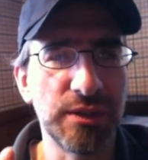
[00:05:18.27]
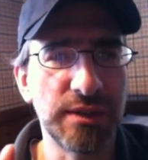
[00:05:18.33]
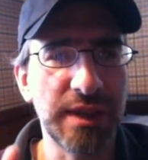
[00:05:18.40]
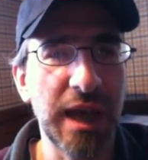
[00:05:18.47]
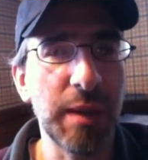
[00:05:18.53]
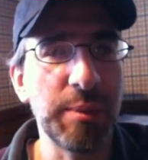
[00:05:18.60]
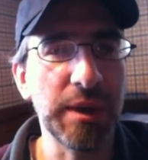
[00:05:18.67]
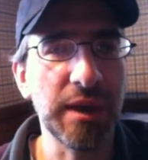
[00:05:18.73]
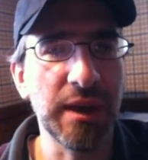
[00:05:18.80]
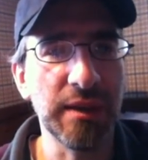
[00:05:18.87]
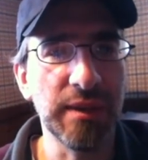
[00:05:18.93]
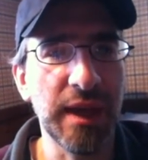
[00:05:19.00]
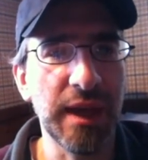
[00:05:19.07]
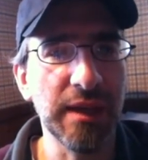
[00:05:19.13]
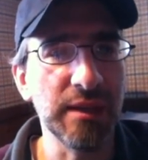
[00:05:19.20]
tapping on
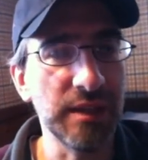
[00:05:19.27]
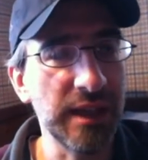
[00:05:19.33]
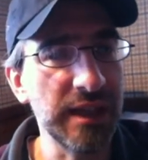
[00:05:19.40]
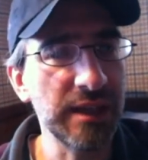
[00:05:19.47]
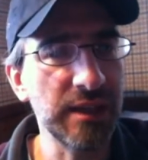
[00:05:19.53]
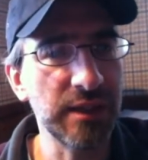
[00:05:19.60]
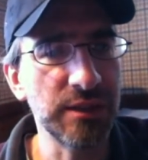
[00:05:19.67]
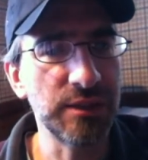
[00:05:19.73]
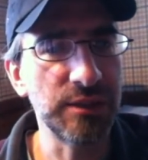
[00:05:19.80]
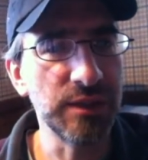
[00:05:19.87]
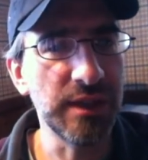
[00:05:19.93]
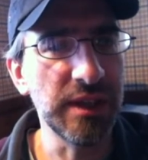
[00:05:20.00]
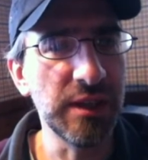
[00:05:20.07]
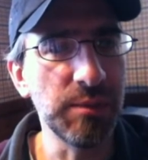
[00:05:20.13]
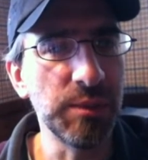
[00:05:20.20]
that link to
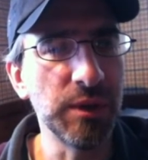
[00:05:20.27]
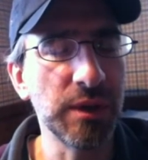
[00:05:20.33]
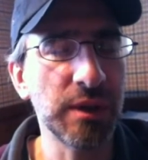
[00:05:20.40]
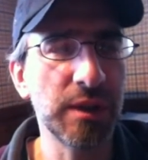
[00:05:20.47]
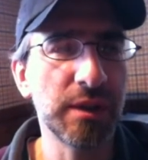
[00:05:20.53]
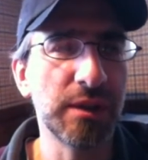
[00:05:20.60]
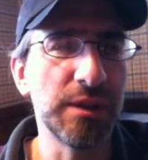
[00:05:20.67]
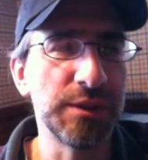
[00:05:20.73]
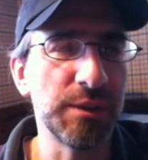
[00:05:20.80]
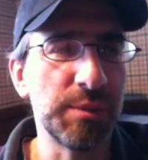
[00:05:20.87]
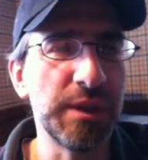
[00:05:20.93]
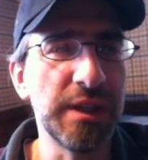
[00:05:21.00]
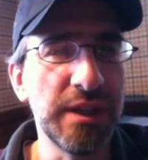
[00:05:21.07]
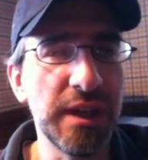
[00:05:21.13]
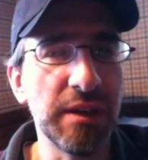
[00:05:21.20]
the ebook. It's a
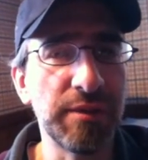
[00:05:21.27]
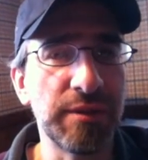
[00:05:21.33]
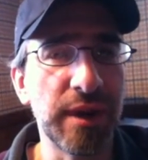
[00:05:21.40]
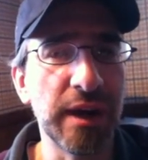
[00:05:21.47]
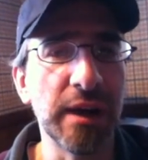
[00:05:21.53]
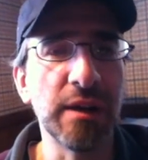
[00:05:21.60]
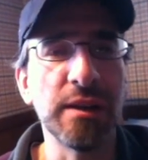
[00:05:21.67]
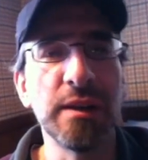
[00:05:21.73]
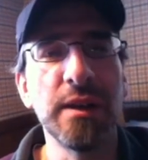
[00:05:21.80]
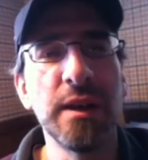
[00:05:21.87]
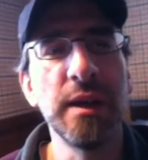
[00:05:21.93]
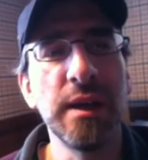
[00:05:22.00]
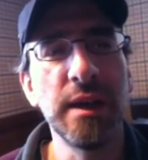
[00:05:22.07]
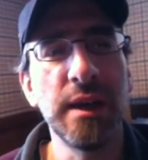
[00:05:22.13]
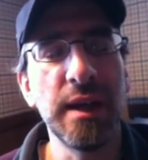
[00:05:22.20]
PDF file,
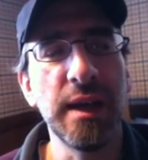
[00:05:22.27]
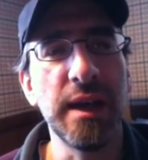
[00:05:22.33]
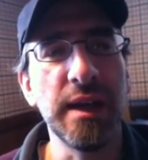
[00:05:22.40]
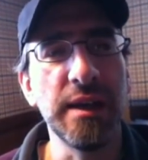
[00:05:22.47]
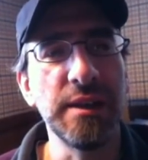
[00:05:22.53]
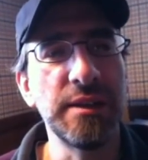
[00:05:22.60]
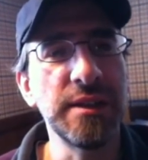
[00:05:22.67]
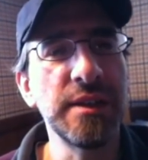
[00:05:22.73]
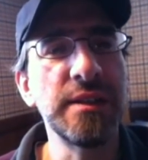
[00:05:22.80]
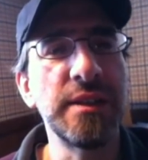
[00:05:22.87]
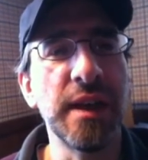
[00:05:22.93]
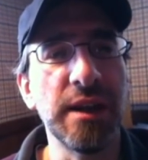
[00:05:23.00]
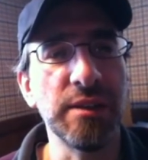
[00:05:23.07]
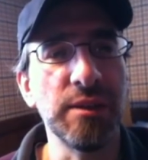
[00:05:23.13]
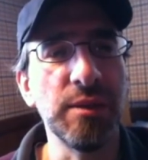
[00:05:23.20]
and it did
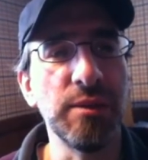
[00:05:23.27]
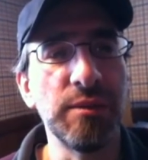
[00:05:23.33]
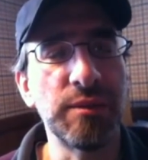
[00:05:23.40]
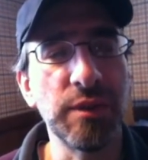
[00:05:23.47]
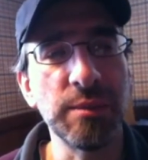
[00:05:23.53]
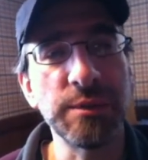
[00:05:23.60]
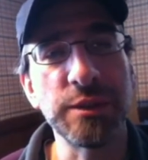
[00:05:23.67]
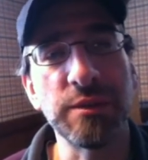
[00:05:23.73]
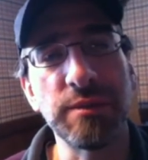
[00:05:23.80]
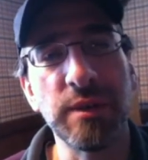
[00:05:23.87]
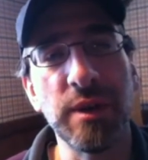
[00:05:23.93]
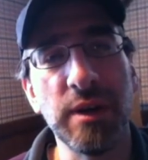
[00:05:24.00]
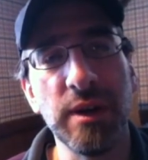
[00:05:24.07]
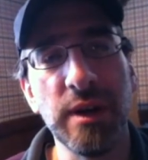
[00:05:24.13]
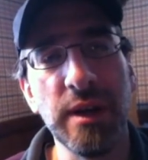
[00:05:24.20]
download from
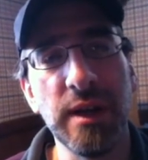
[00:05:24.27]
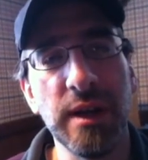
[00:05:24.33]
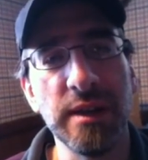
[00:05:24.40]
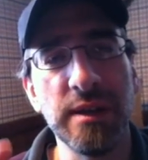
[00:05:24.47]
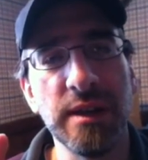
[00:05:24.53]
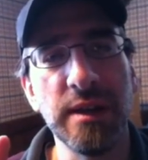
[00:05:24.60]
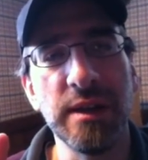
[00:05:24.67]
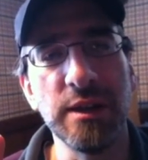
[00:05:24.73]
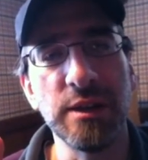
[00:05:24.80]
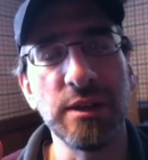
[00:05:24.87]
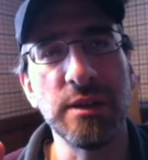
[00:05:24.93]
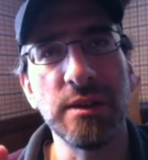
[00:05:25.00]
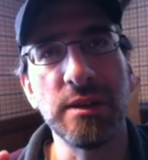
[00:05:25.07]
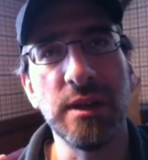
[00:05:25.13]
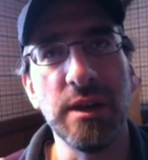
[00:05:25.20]
Safari, and then it
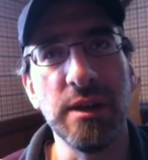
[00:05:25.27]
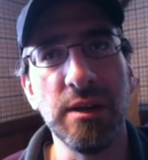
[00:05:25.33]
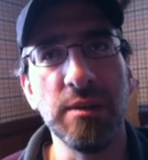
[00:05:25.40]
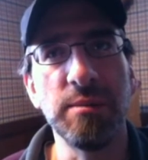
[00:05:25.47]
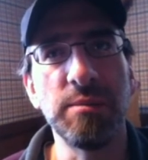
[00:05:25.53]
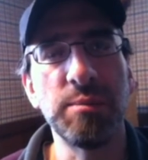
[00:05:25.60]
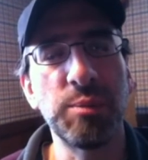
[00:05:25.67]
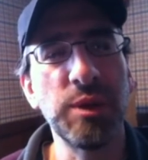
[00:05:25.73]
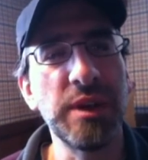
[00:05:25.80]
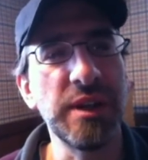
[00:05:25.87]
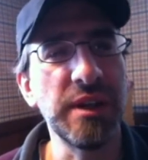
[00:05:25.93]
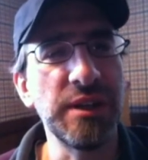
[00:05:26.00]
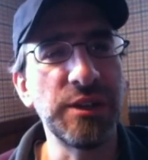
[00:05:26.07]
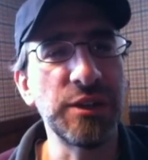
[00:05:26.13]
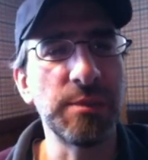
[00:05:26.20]
put it
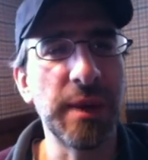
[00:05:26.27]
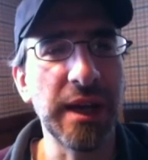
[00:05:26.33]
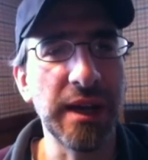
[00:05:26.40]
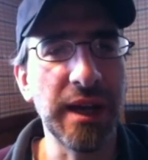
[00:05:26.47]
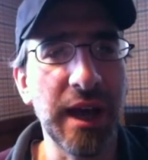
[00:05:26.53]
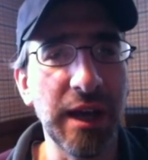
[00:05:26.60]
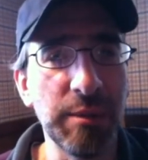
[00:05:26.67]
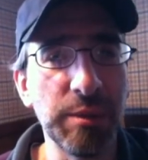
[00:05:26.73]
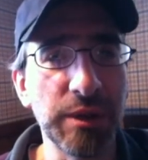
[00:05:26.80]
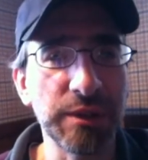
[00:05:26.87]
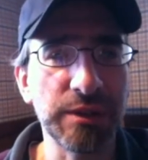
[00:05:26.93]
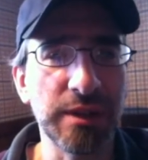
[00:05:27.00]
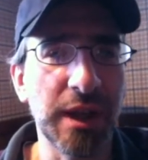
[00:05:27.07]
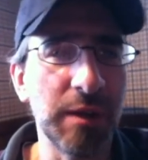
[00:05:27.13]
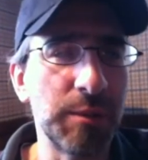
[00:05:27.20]
into my
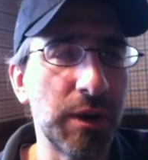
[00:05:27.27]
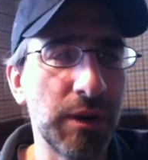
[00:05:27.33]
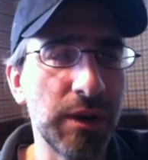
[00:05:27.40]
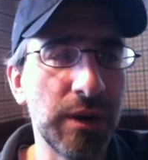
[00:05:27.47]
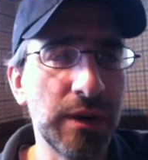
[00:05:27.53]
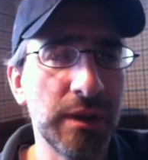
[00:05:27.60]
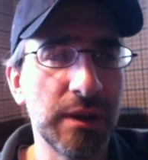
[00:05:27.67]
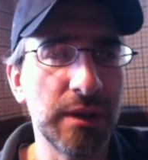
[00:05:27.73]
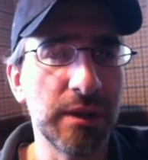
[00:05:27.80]
iBooks library,